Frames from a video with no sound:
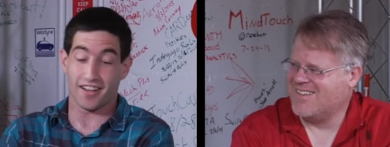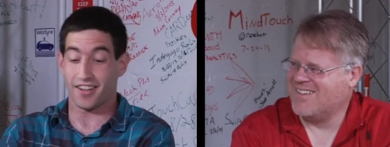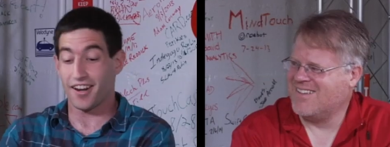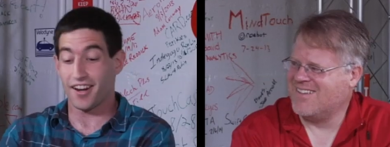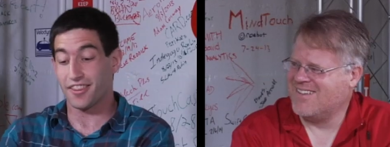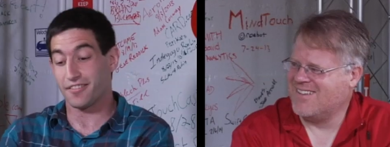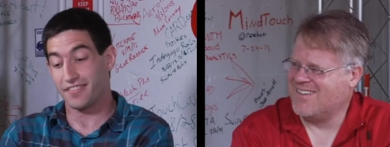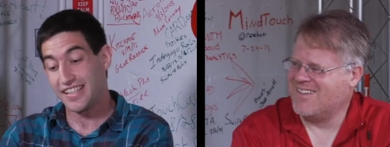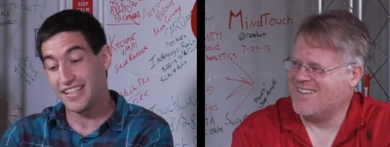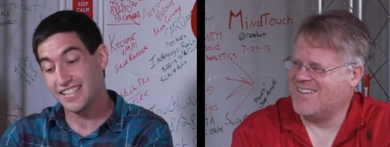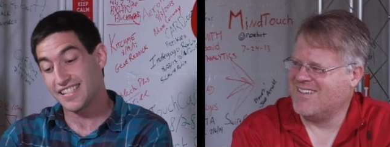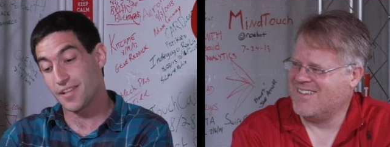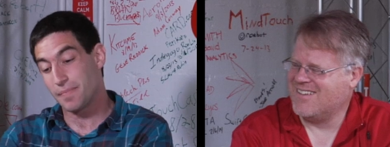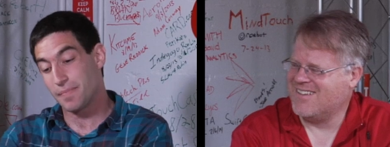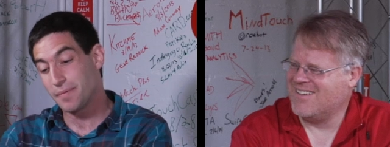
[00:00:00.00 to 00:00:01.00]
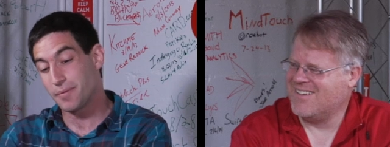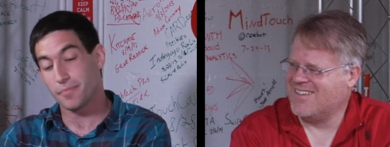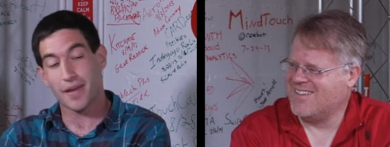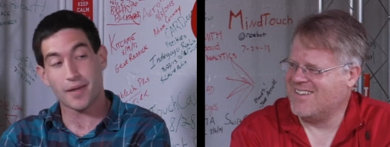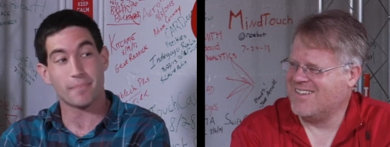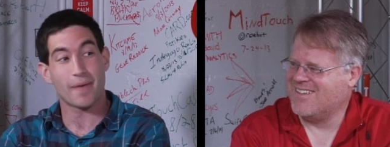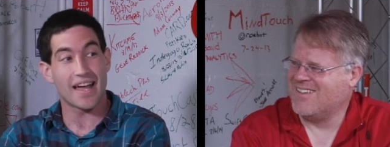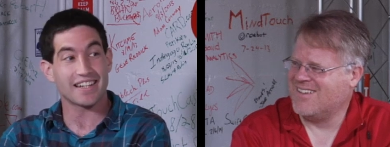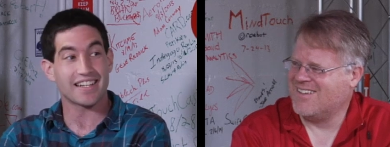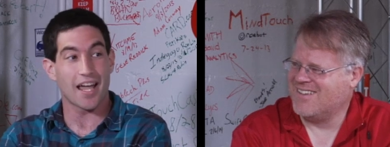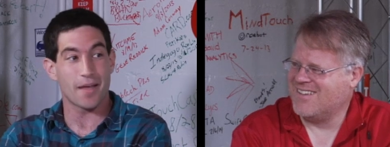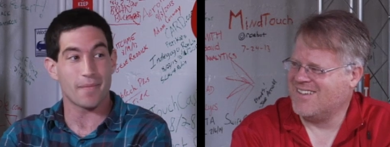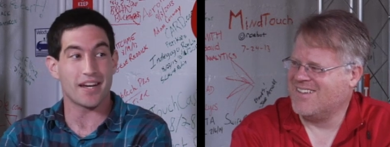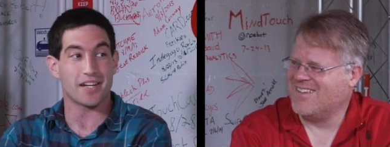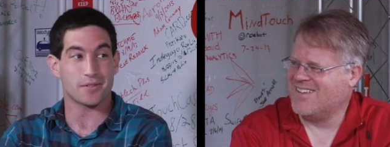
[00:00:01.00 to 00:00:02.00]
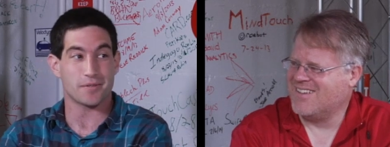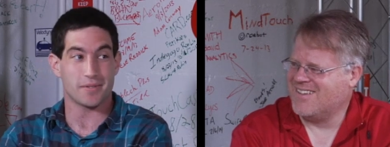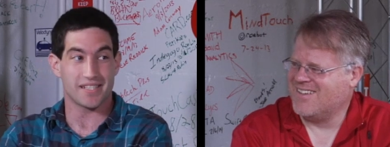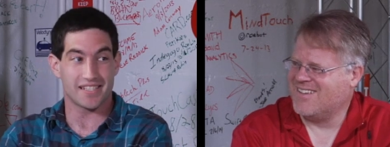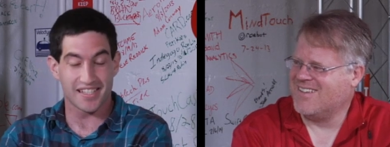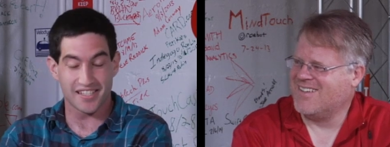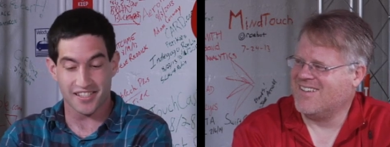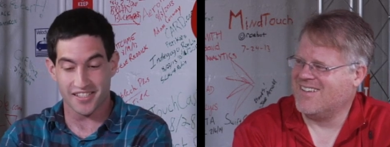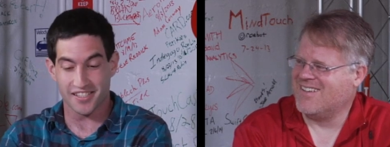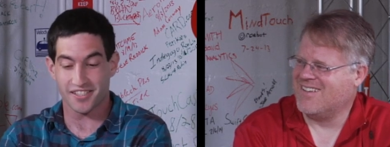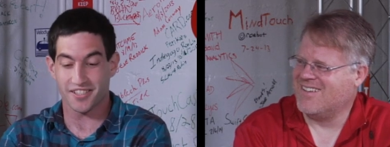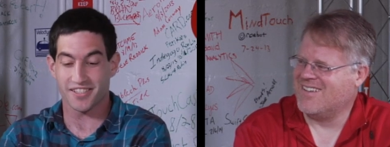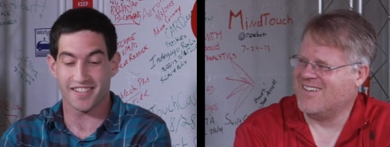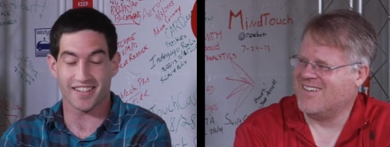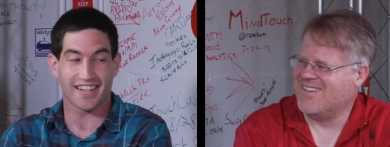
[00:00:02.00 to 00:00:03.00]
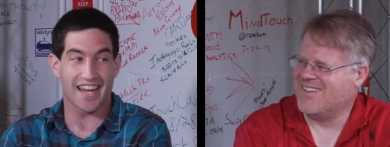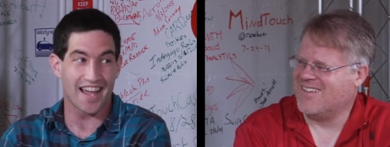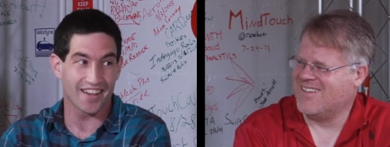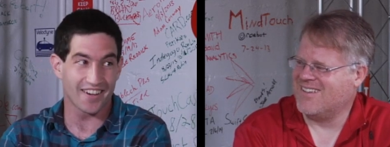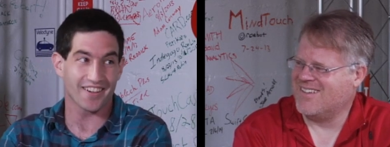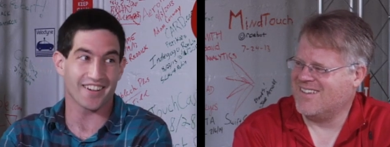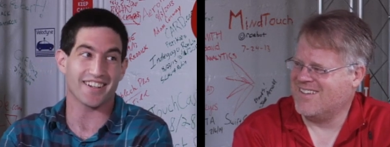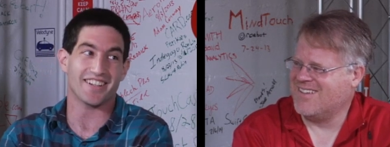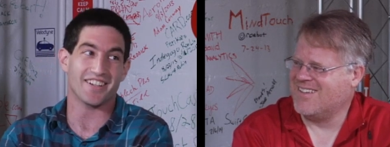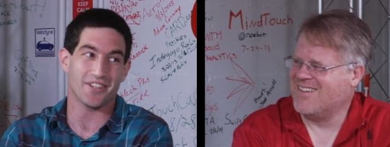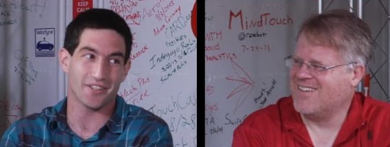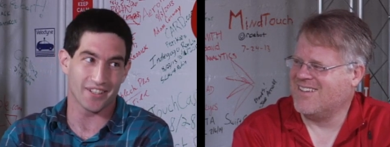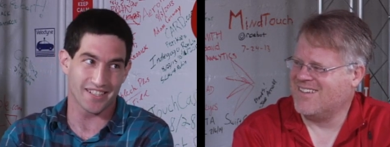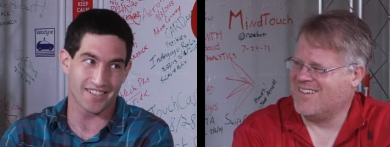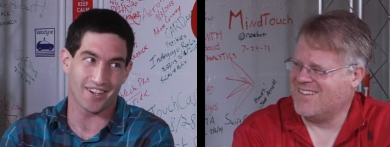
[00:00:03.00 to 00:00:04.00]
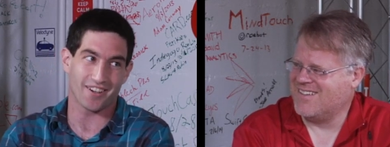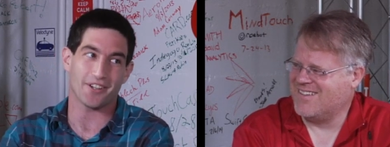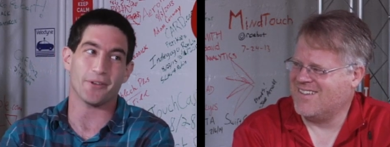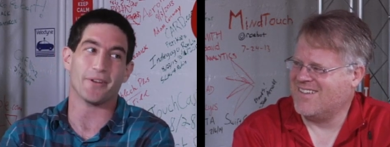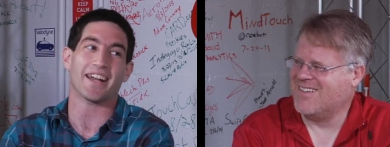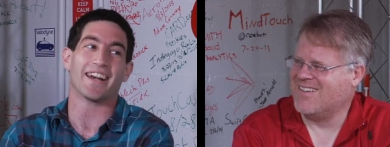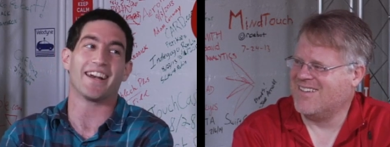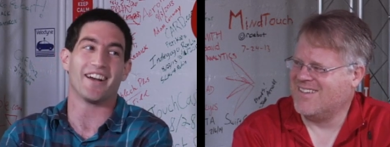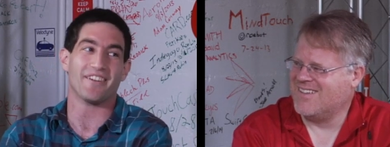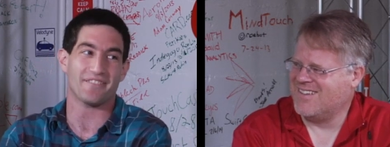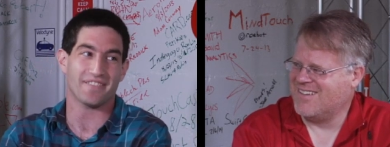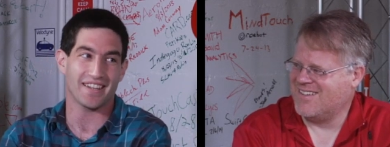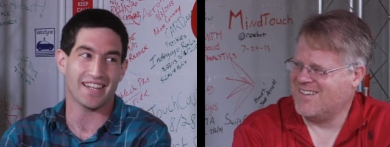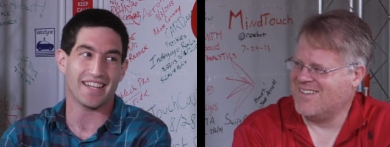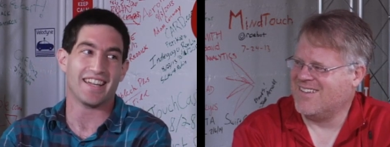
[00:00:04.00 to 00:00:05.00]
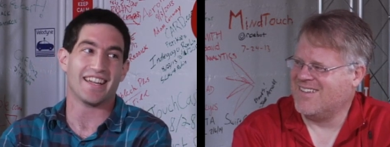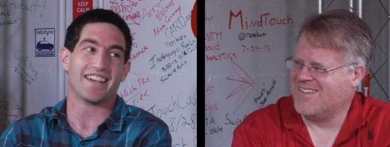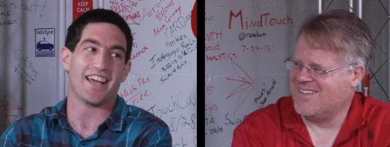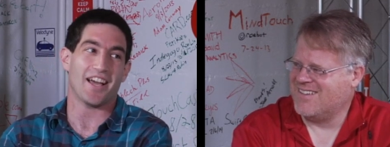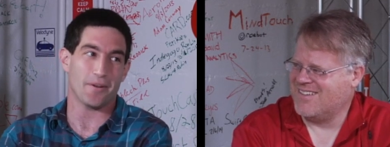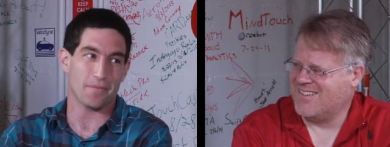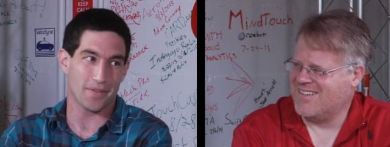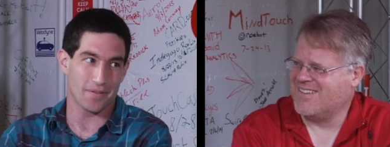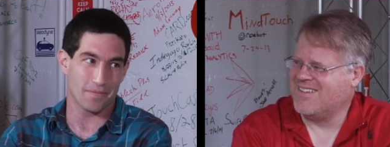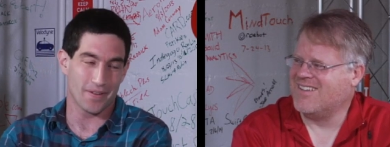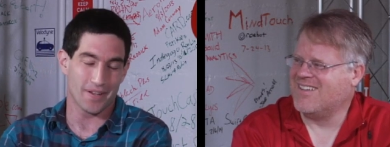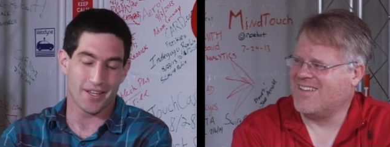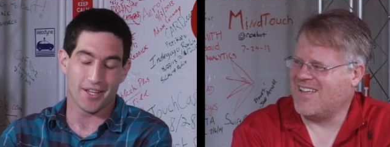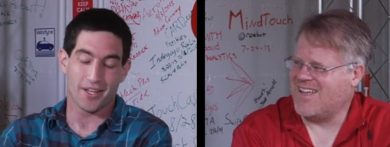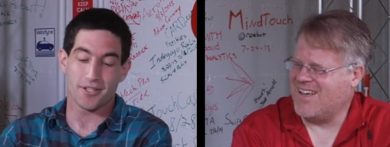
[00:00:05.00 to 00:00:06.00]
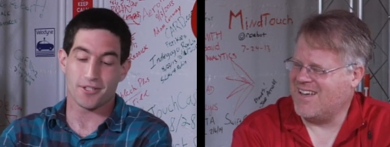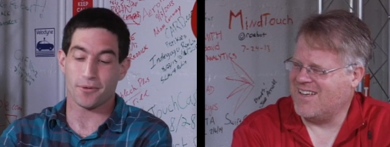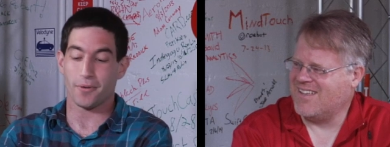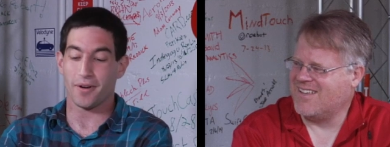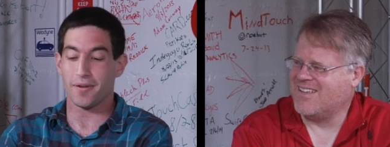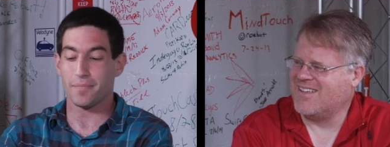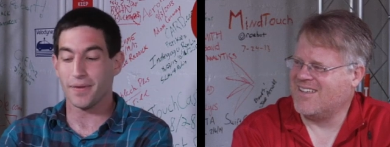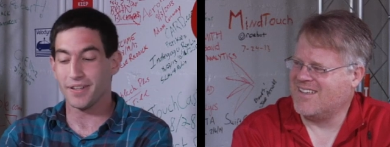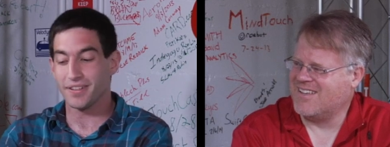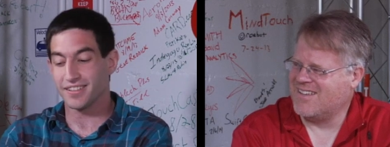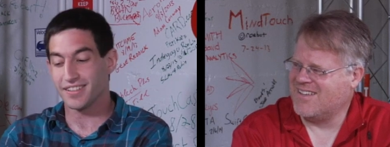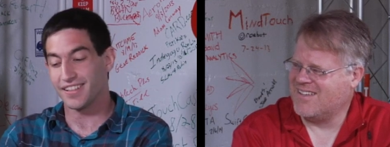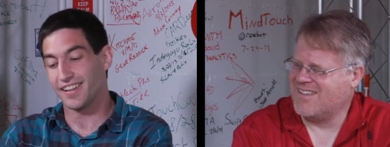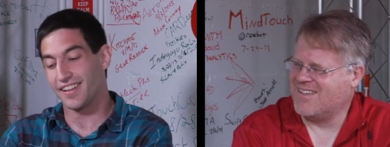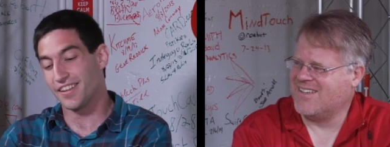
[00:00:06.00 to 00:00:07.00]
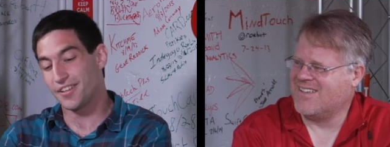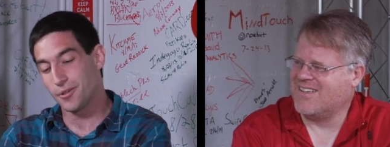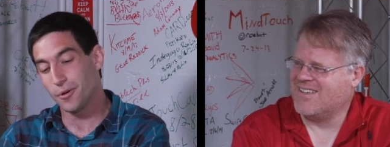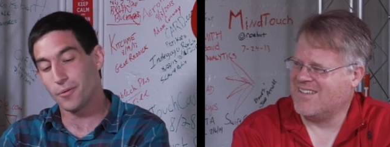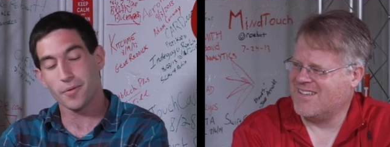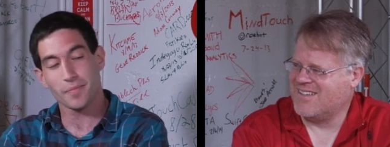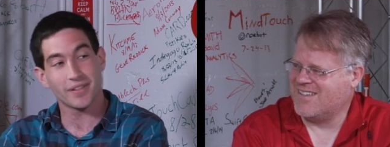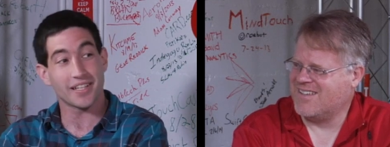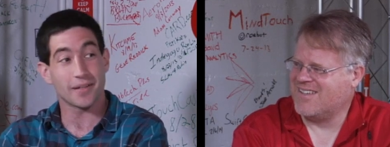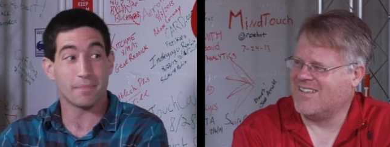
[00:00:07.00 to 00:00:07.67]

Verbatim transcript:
Speaker 1: a lot of the reasons that people make bad time management decisions is because their calendar and to-do lists aren't doing enough to help them. So we want to build, the tool we're building